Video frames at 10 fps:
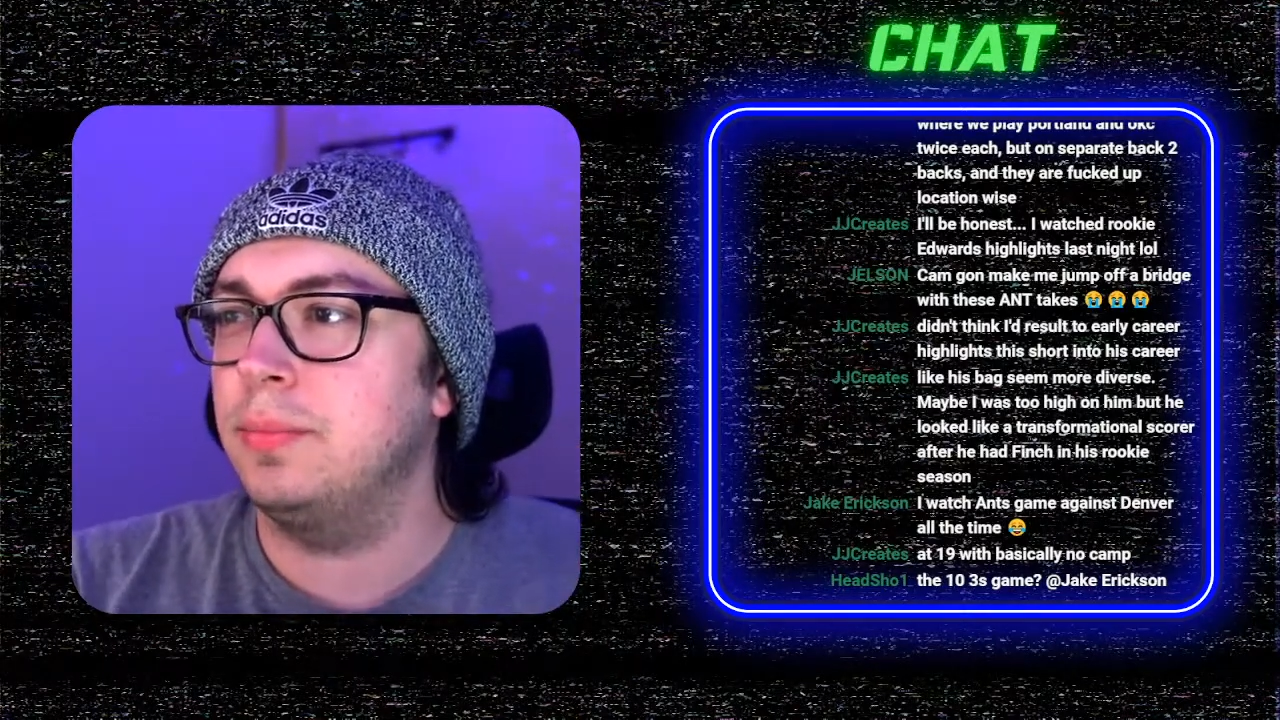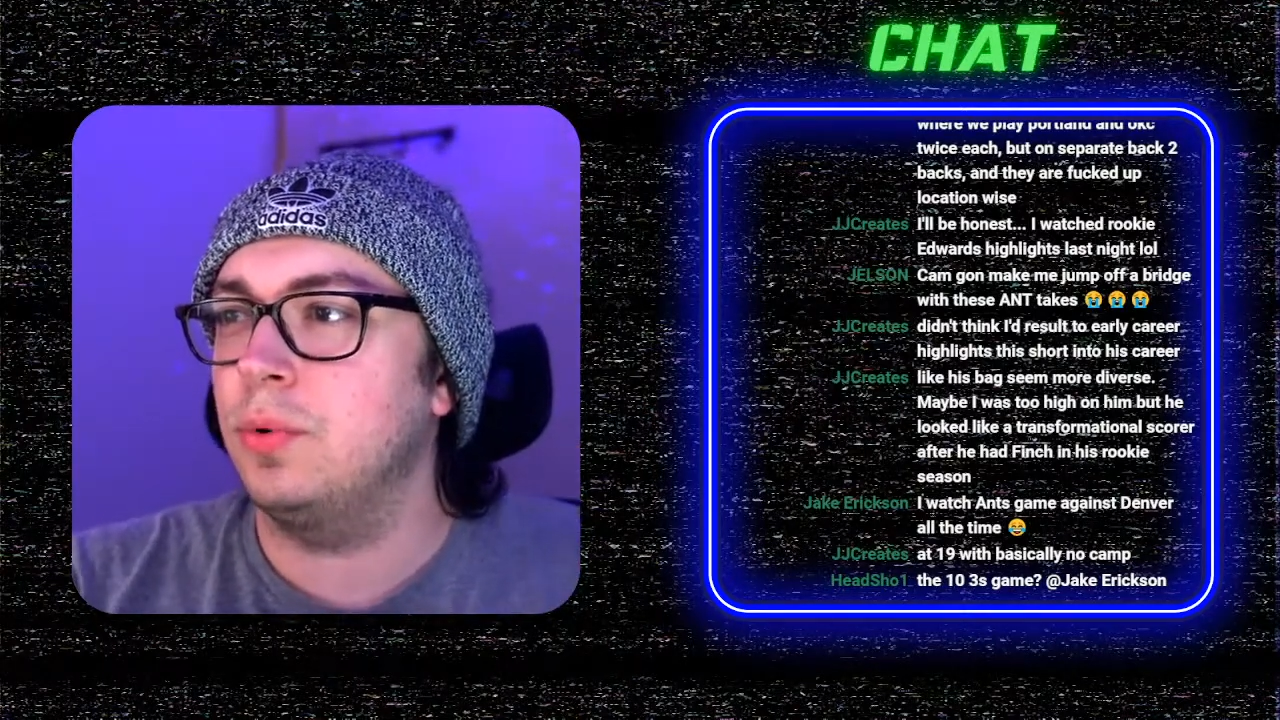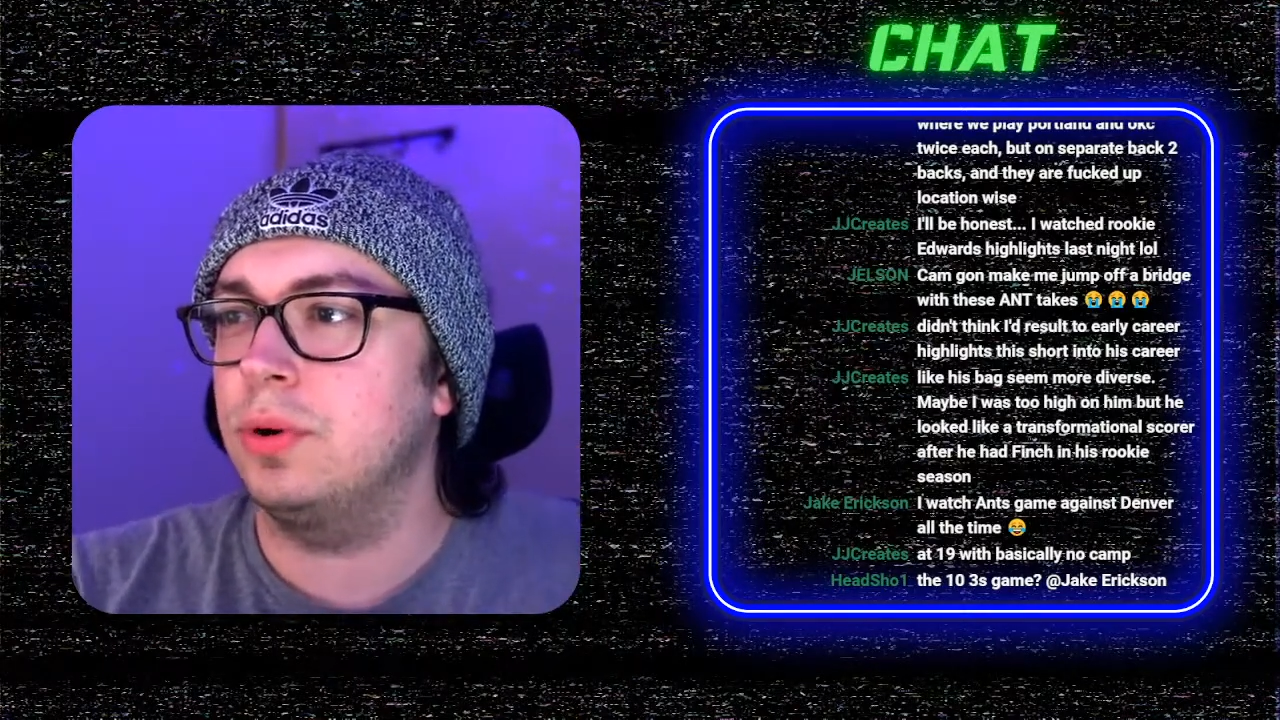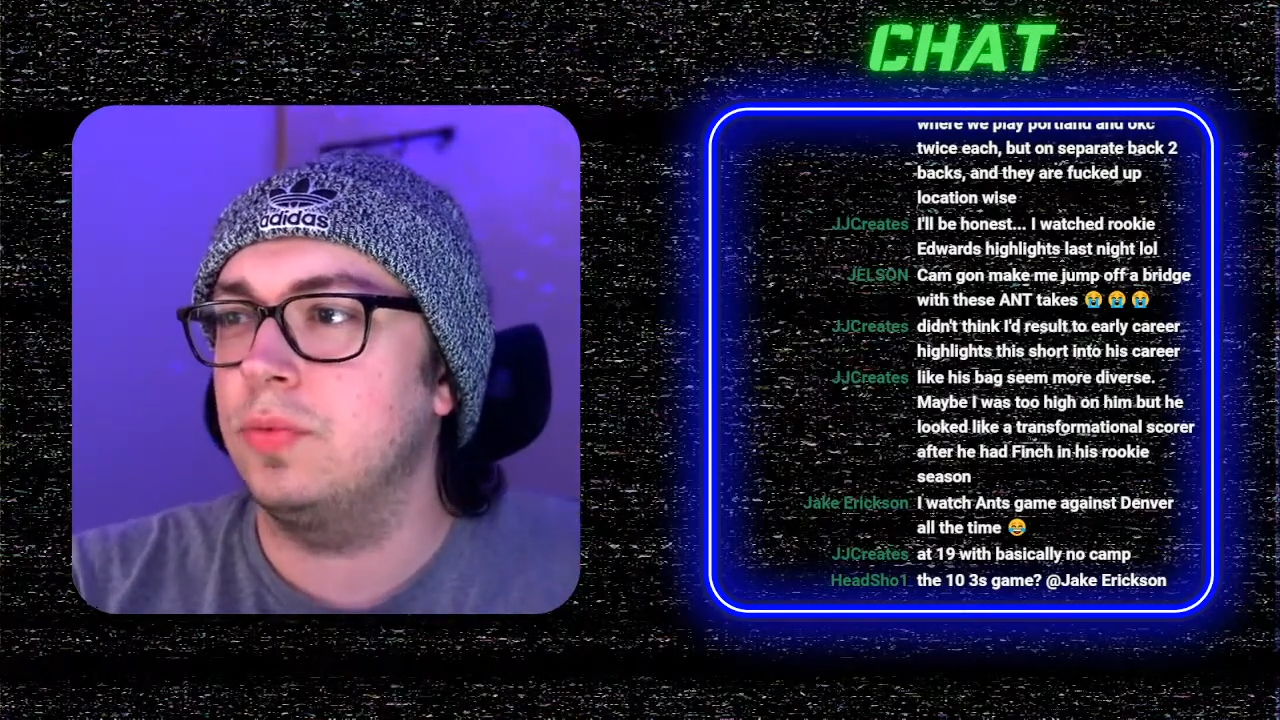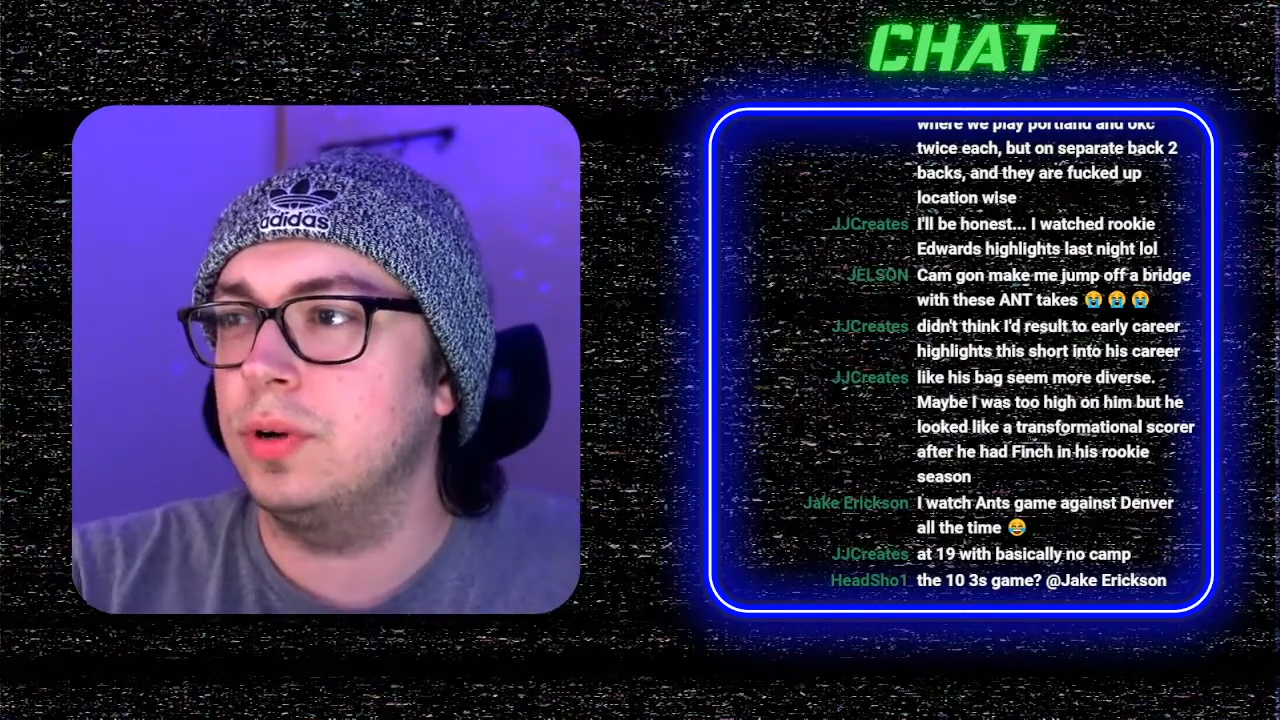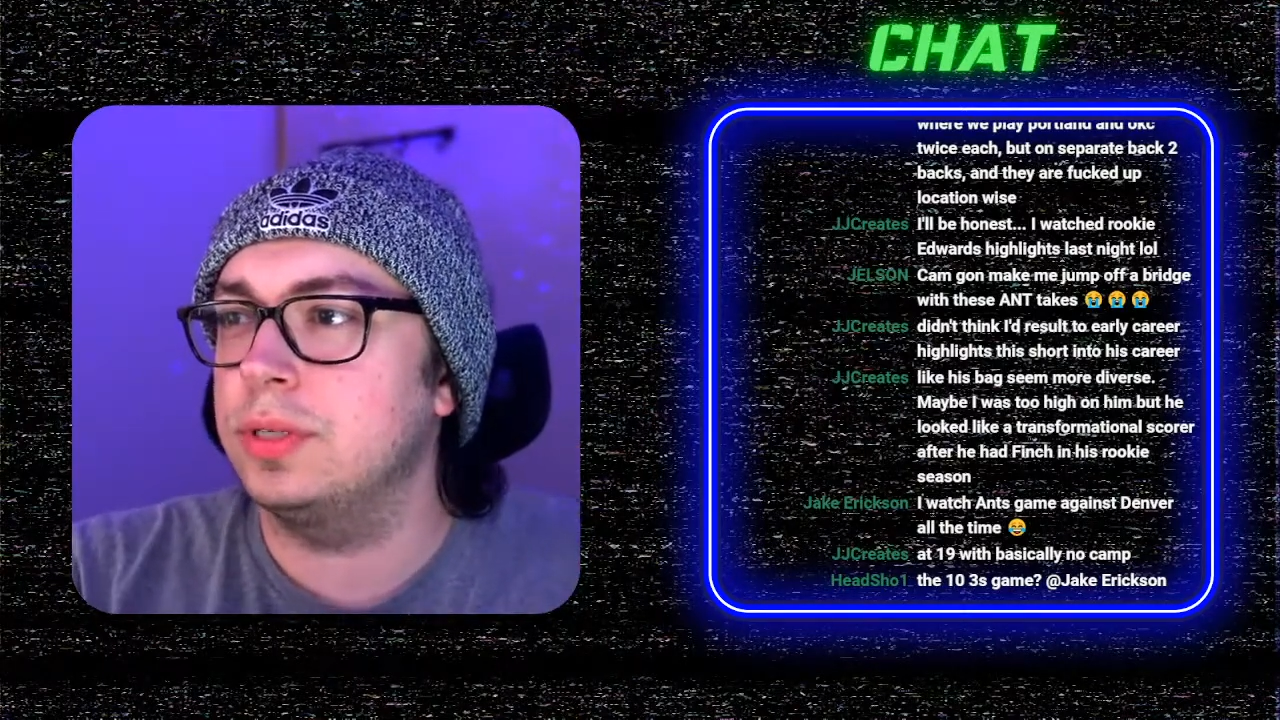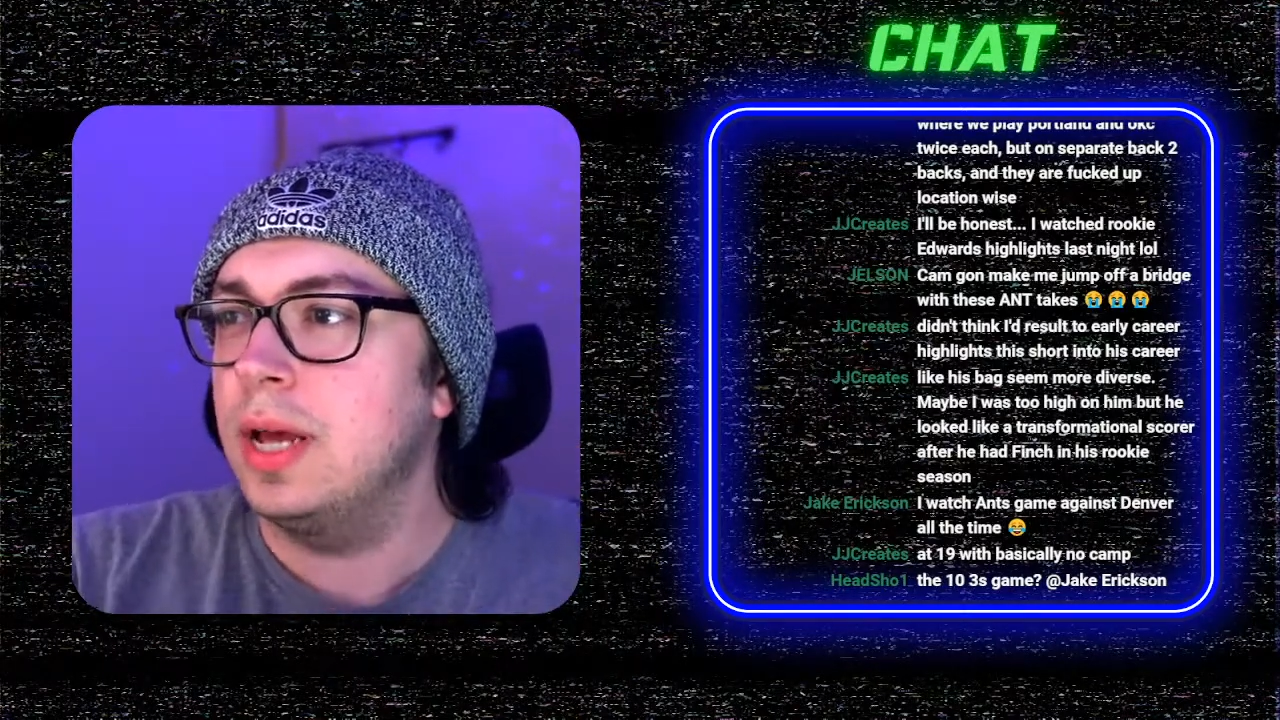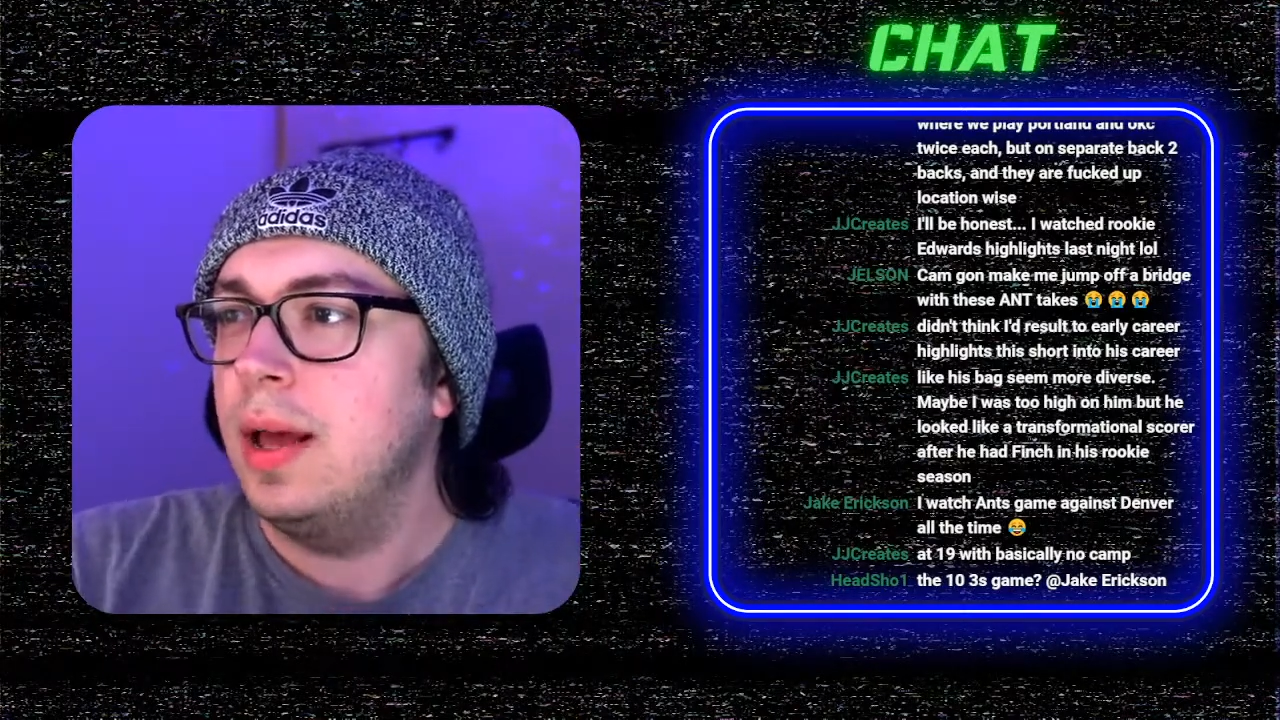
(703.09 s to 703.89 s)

more diverse.